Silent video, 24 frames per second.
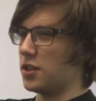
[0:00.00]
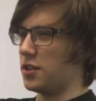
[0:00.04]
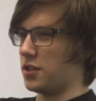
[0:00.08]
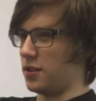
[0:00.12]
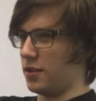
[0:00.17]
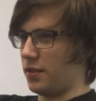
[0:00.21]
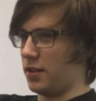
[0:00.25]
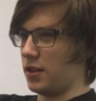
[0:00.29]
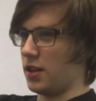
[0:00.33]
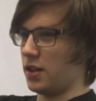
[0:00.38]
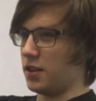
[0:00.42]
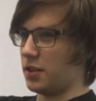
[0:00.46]
as
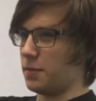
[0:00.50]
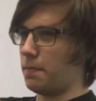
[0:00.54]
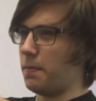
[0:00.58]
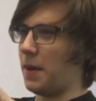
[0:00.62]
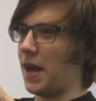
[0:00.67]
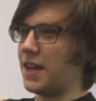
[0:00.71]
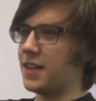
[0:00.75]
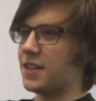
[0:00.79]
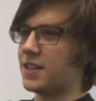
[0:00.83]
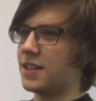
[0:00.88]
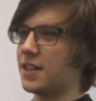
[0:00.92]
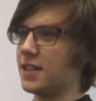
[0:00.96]
a
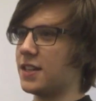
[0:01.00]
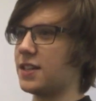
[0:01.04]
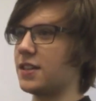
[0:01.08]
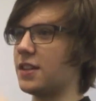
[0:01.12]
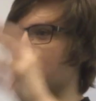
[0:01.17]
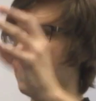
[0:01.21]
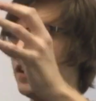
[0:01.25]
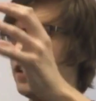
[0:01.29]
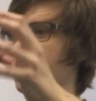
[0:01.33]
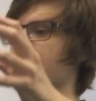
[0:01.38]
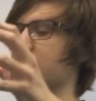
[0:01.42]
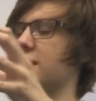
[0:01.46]
basis so
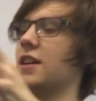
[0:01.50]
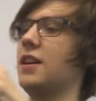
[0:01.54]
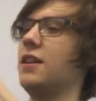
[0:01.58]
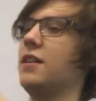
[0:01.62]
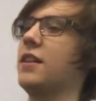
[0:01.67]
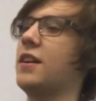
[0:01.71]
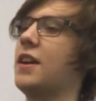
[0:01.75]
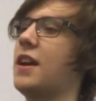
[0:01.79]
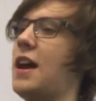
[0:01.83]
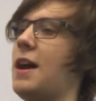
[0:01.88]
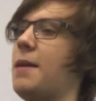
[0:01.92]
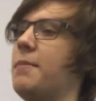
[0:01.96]
that I can tell
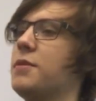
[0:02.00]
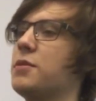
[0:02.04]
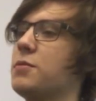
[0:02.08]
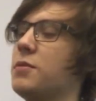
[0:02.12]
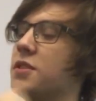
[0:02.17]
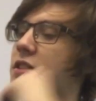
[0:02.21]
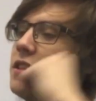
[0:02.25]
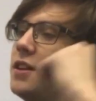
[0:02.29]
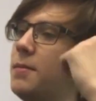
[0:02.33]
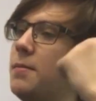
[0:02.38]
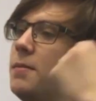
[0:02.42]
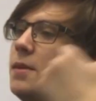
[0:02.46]
the cams
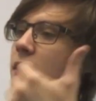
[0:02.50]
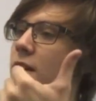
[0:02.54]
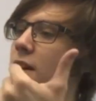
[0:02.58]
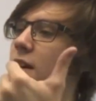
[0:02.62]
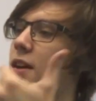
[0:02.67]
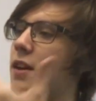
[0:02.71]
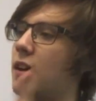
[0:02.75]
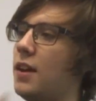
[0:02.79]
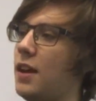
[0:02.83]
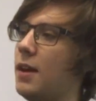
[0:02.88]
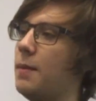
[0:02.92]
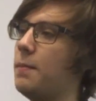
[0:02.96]
once I'm
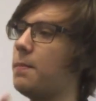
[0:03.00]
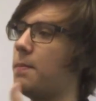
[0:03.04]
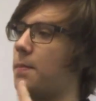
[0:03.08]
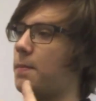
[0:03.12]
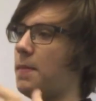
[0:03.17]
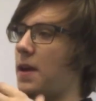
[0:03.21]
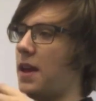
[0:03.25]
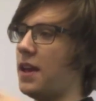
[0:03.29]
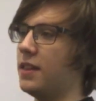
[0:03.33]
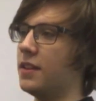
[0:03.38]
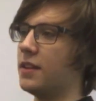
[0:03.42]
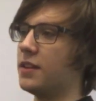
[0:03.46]

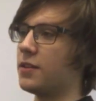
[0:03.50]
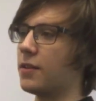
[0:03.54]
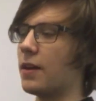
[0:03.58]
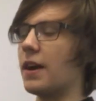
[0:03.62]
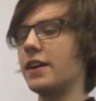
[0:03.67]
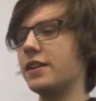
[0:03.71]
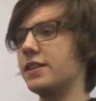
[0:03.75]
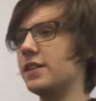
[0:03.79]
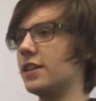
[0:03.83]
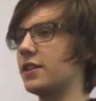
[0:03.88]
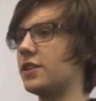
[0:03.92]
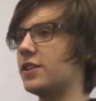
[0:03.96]
in the
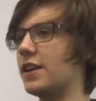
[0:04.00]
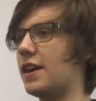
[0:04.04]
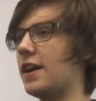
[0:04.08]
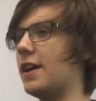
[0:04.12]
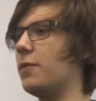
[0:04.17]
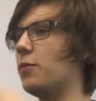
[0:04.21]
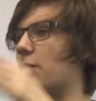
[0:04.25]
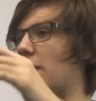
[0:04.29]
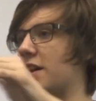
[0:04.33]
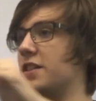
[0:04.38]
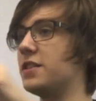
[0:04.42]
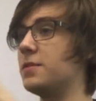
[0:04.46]
directing chair
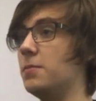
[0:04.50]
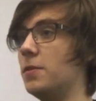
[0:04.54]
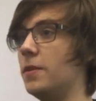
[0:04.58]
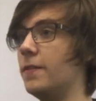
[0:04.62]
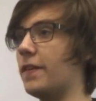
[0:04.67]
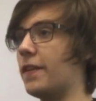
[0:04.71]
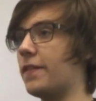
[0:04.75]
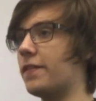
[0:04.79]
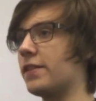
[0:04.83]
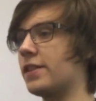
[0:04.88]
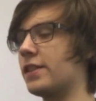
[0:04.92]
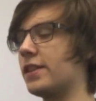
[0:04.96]
where to move
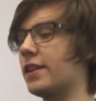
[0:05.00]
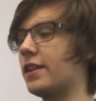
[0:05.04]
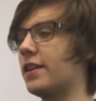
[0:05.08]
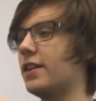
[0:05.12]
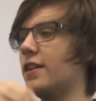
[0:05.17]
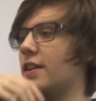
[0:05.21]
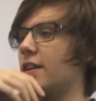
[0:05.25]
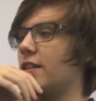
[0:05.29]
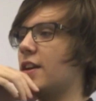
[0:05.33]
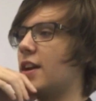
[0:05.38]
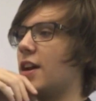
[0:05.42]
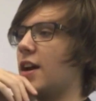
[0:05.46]
everything.
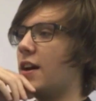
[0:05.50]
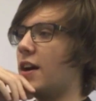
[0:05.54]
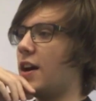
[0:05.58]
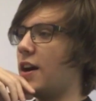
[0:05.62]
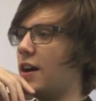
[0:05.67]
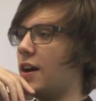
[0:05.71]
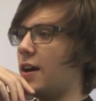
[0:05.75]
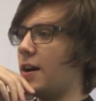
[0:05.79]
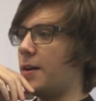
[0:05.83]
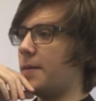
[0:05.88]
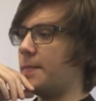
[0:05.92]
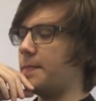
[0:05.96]

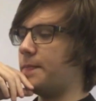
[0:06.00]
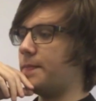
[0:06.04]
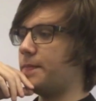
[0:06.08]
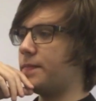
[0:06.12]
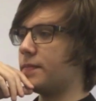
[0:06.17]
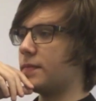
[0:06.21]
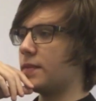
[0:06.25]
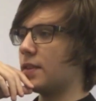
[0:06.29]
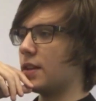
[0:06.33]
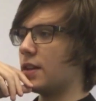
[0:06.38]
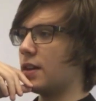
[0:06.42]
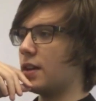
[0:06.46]

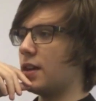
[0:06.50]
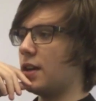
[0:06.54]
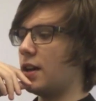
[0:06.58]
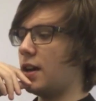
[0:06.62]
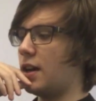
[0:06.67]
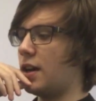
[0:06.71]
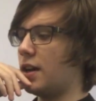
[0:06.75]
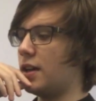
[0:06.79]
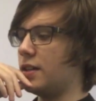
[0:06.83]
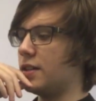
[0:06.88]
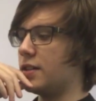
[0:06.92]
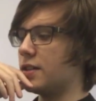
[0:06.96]

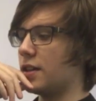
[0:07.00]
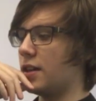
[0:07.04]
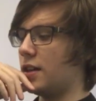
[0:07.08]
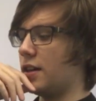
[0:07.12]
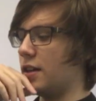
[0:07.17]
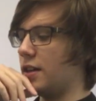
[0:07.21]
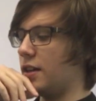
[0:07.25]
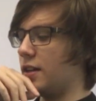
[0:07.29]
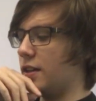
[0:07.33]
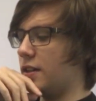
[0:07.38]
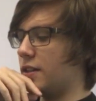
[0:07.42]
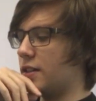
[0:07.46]
And
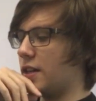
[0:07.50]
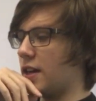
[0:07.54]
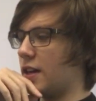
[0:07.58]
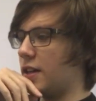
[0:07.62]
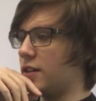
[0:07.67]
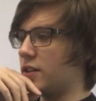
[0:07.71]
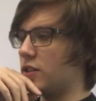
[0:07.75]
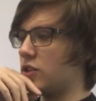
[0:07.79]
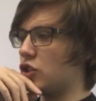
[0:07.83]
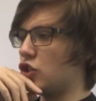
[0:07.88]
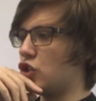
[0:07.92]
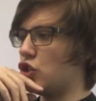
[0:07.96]
I
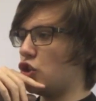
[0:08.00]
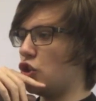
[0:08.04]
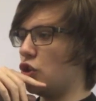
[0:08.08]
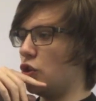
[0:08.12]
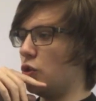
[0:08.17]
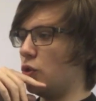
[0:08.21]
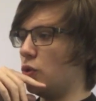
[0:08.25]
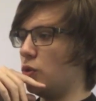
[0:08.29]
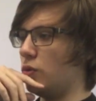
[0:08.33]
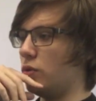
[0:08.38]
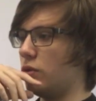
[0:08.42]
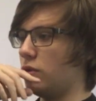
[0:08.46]
tend
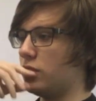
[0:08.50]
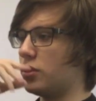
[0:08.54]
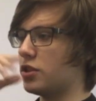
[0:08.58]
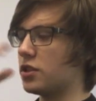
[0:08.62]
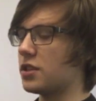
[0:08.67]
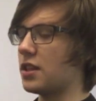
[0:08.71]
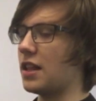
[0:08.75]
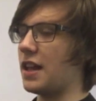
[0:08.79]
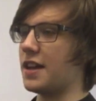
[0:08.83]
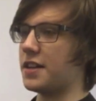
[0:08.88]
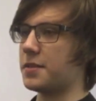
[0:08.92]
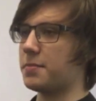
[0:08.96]
to
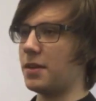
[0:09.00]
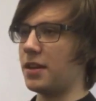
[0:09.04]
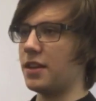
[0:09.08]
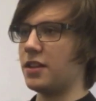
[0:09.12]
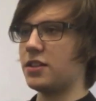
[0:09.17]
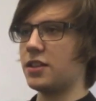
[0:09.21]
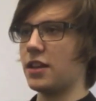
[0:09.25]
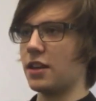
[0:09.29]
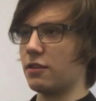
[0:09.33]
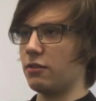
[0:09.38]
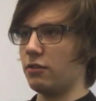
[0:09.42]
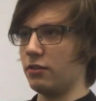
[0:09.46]
just last minute
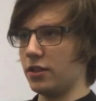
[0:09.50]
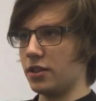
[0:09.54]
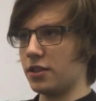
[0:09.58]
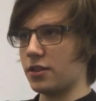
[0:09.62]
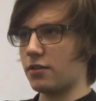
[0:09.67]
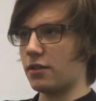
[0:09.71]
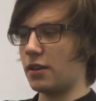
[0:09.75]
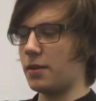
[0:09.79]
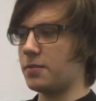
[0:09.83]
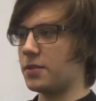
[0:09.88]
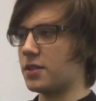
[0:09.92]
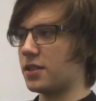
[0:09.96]
check all the
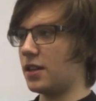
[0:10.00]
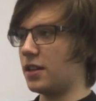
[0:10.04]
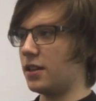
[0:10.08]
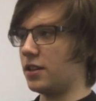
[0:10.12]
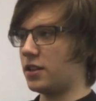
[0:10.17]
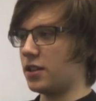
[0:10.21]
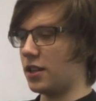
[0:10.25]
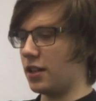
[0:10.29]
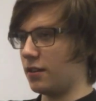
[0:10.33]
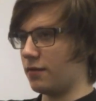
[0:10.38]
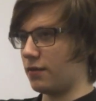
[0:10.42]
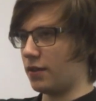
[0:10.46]
scripts and
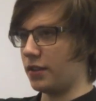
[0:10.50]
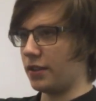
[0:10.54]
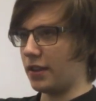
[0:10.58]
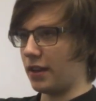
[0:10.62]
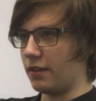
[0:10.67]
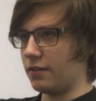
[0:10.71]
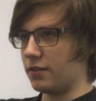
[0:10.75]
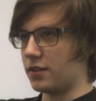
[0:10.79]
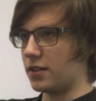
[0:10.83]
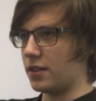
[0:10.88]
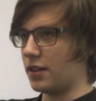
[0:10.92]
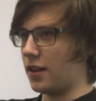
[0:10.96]
check the
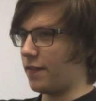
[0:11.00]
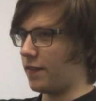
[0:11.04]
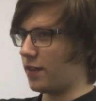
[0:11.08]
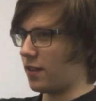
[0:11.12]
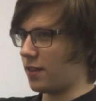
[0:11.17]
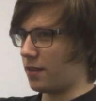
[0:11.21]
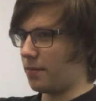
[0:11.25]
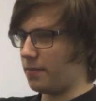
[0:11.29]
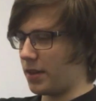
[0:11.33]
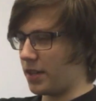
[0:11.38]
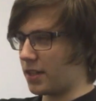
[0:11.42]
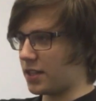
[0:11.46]
rundown so that
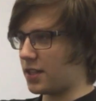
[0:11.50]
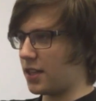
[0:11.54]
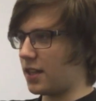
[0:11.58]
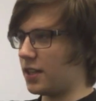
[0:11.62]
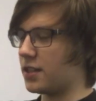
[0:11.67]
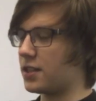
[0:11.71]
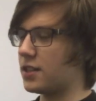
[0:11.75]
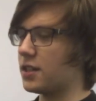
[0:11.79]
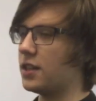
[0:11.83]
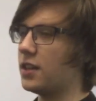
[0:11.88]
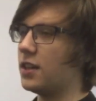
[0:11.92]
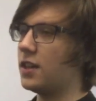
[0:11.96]
everything makes
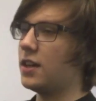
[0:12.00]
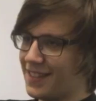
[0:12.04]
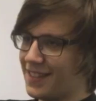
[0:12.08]
sense.